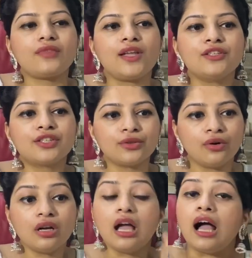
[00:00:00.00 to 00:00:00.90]

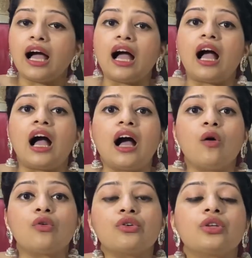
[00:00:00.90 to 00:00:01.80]
So how
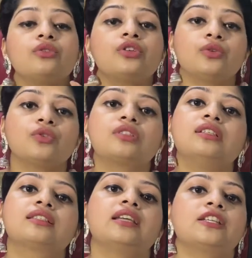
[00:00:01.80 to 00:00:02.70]
could you use
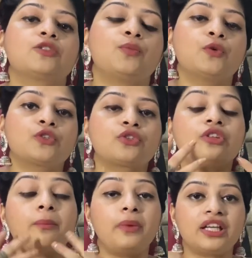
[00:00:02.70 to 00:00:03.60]
this guest post to the
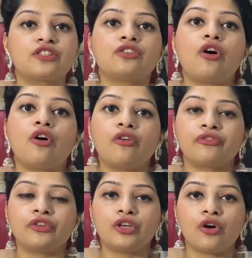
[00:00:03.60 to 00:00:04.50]
best of
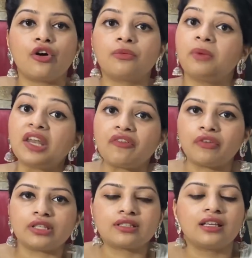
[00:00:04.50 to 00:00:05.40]
your
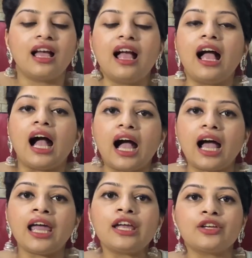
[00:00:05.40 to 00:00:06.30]
benefits?
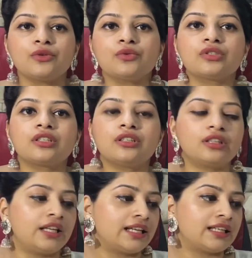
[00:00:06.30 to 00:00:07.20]
I used
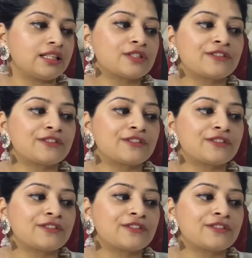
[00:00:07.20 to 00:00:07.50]
LinkedIn's